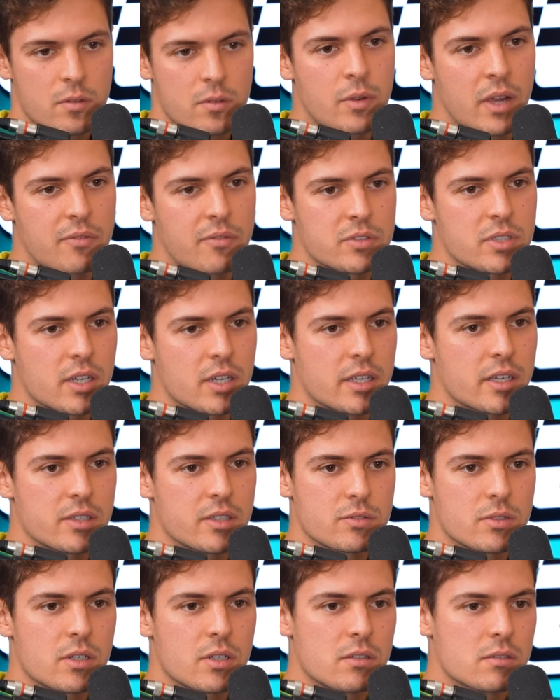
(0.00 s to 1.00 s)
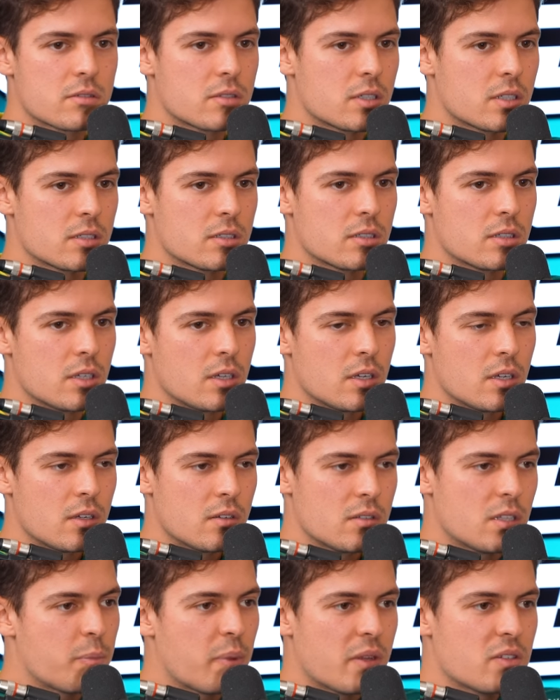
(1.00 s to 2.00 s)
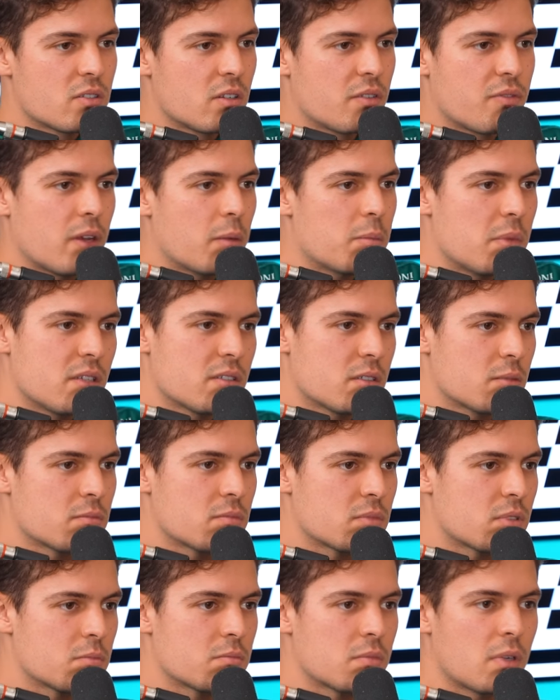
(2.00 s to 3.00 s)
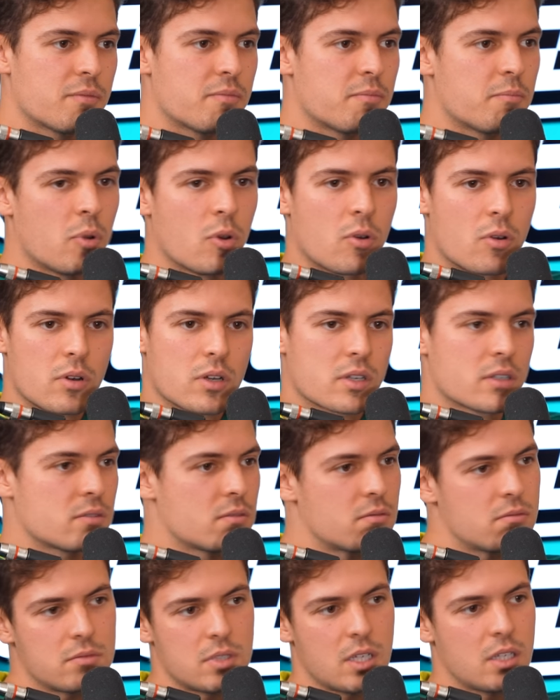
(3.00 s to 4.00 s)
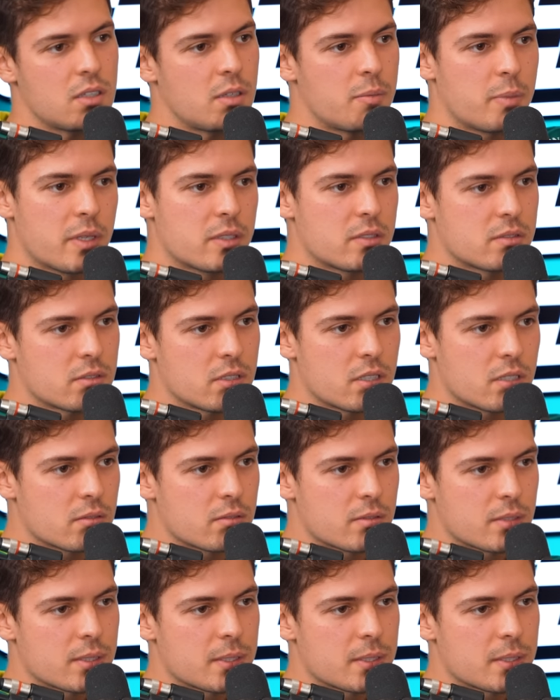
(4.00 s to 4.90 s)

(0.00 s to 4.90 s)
yeah. We have turkey as well. Yeah, depends okay. on the family. Some some have pork, and yeah, depends. yeah, yeah. yeah.